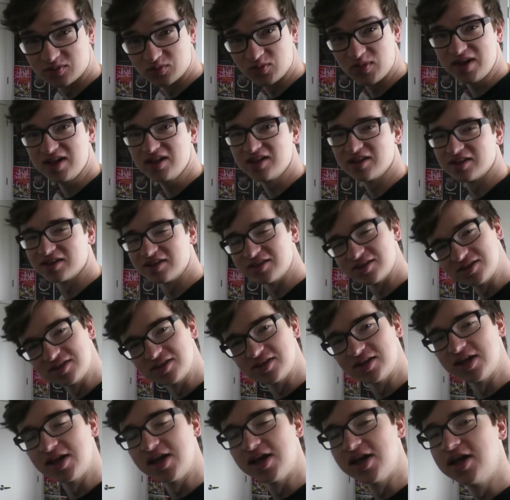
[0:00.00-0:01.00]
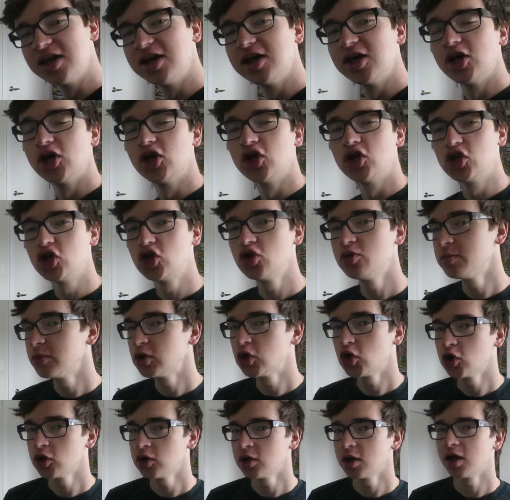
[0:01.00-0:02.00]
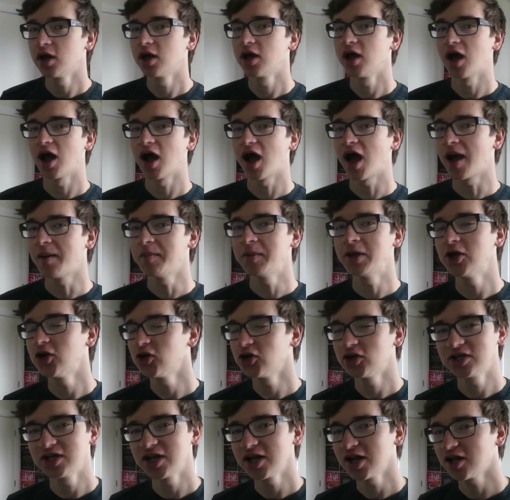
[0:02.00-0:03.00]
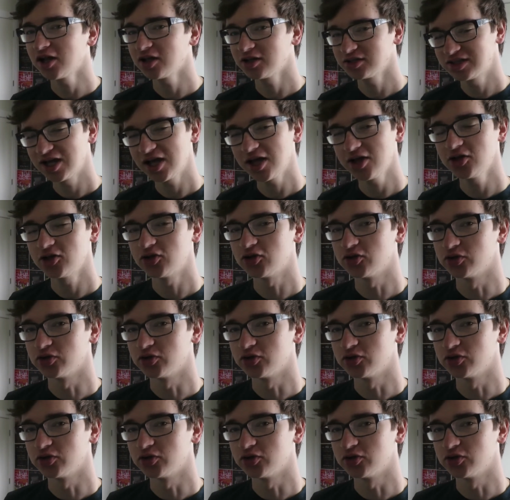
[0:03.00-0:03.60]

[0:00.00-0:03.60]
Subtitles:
well, human, I'm here to tell